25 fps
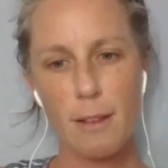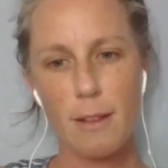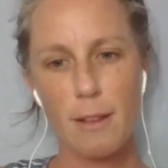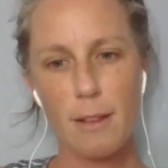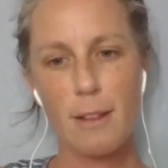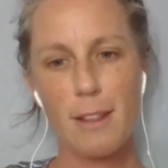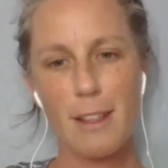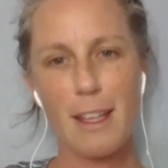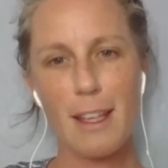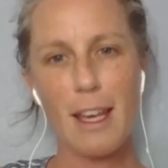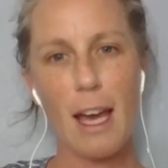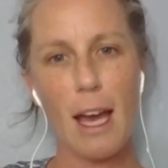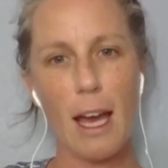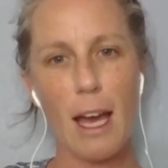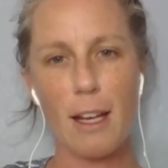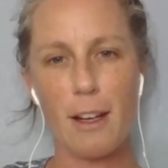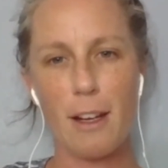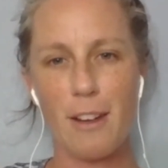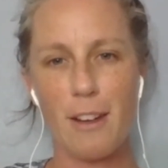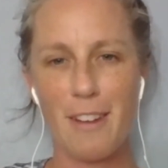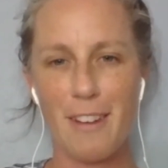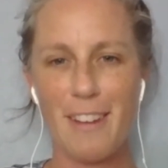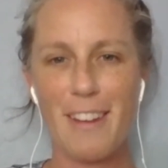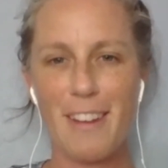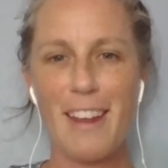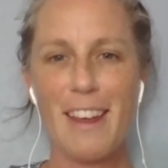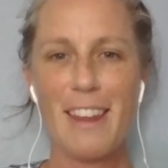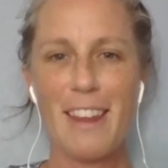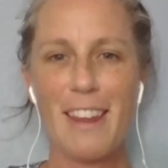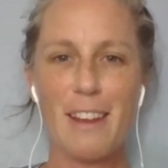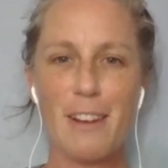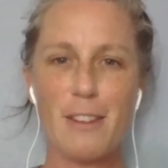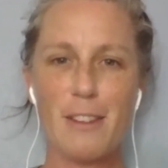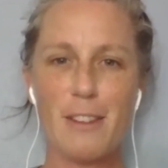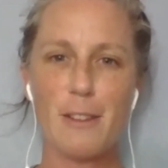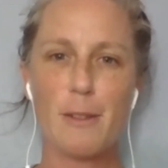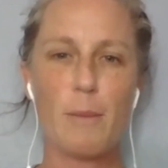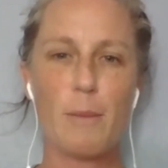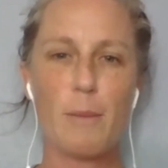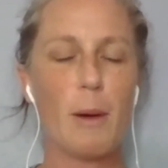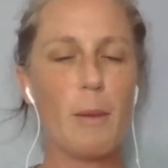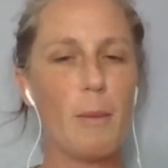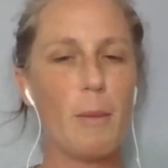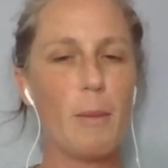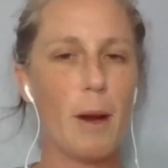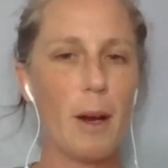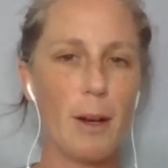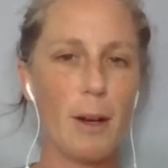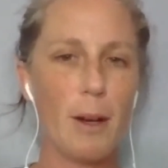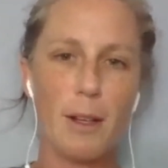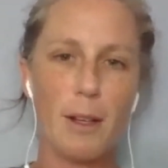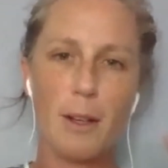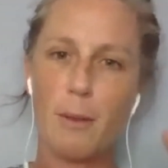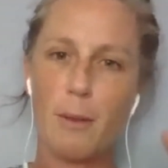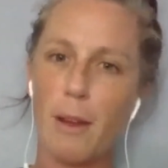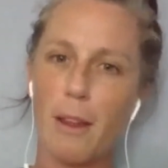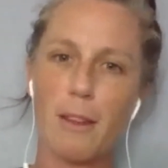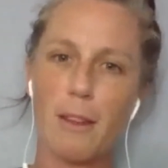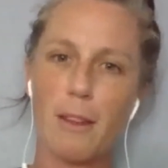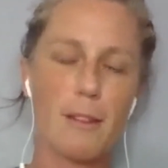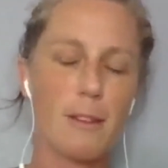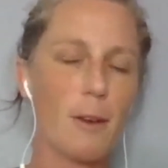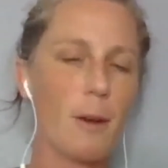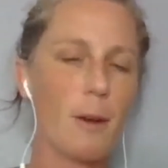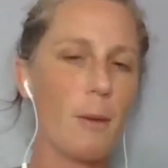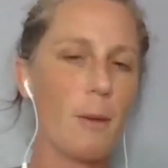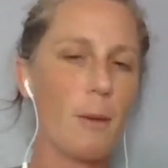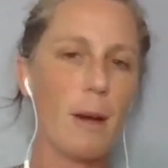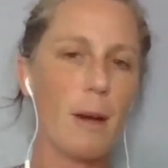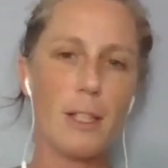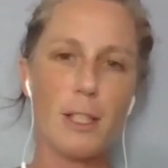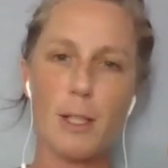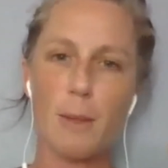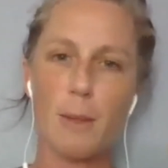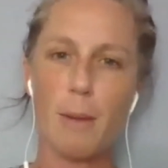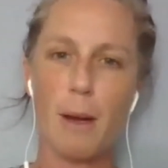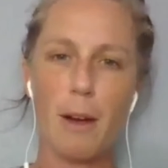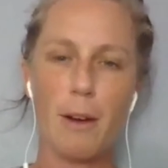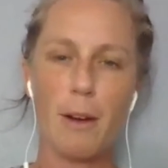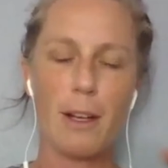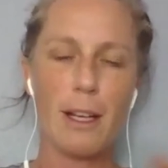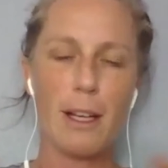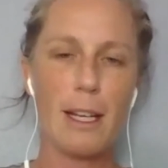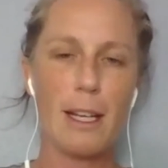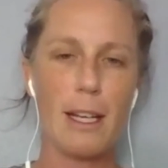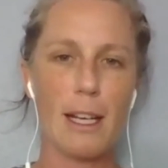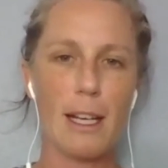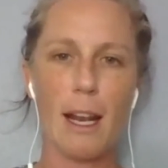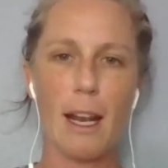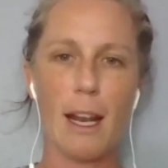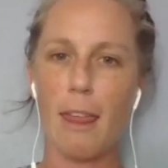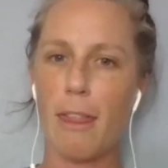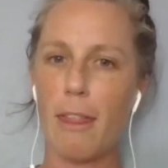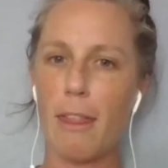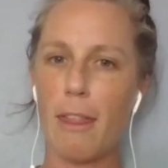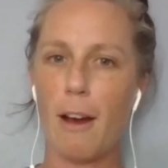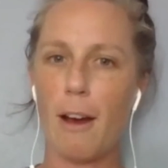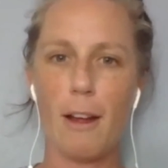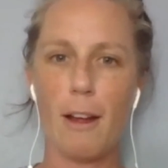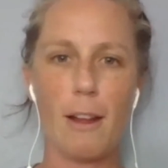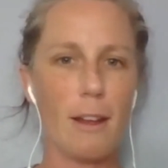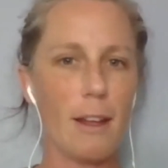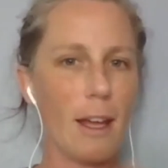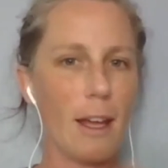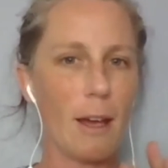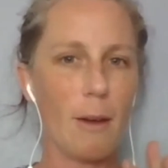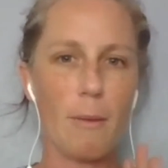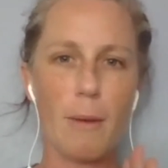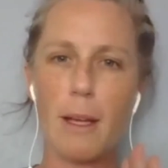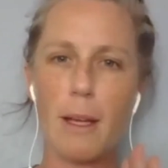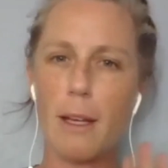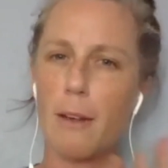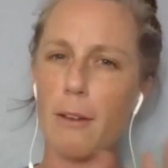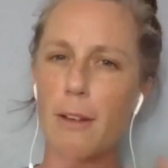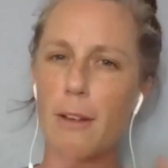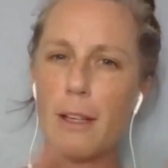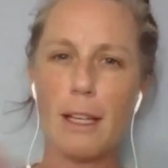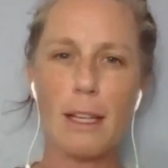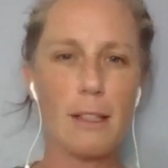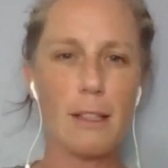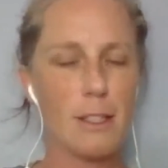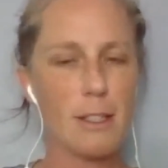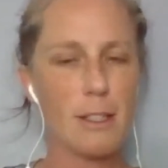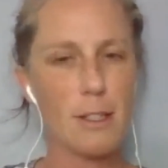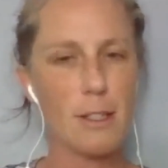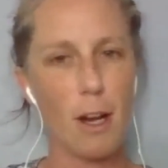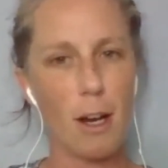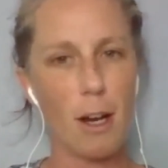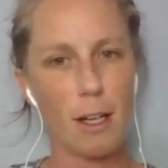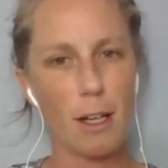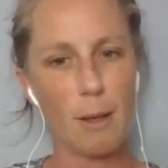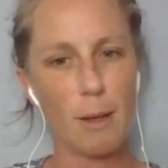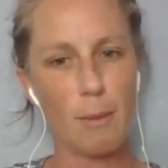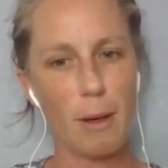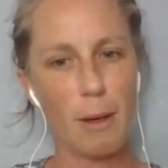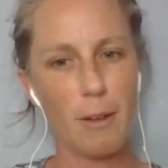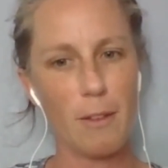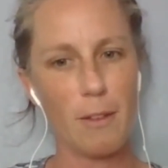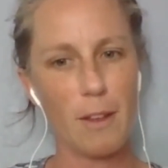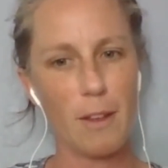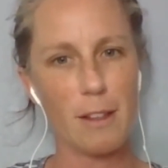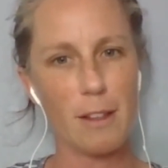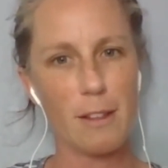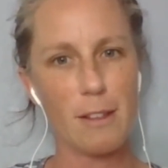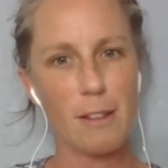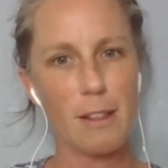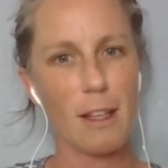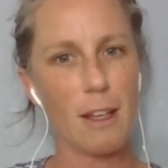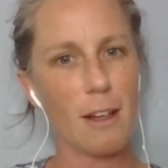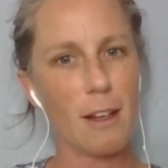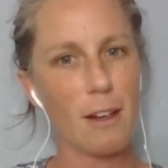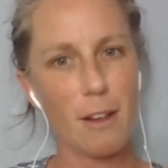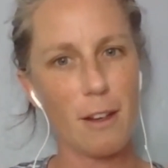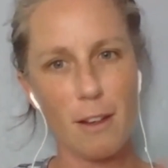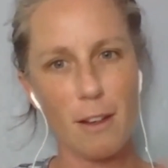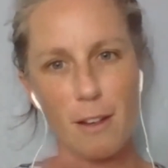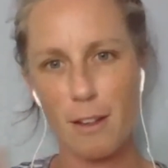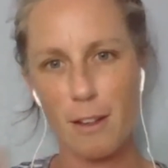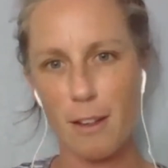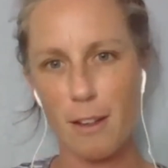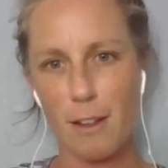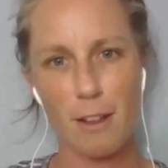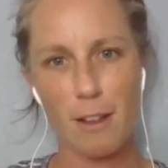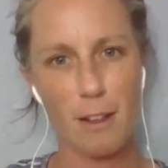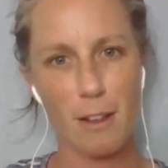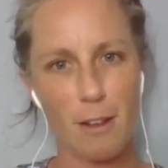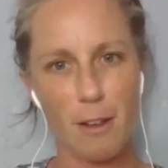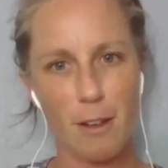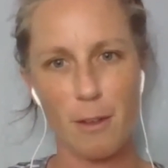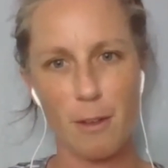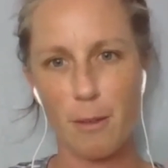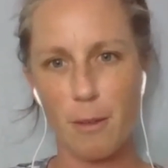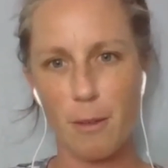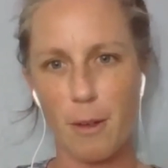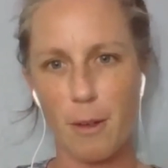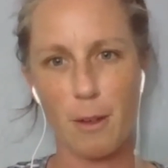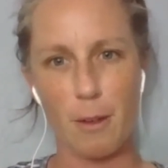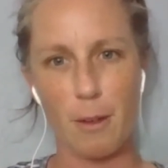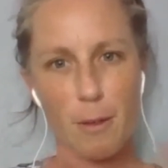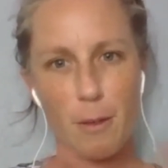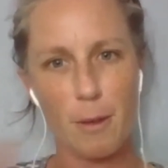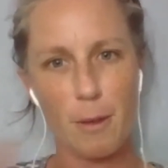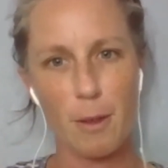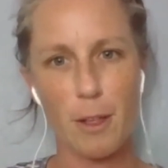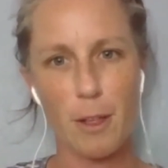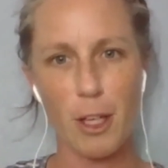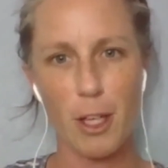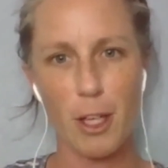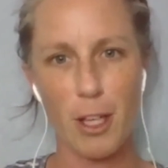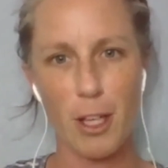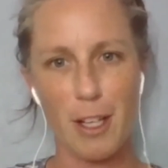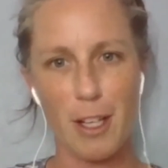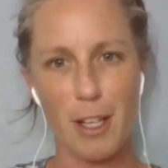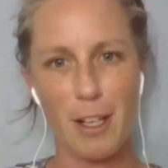yeah, they're just bombarded with so much about it, and I thought, like, we don't need to talk about this here. We're good.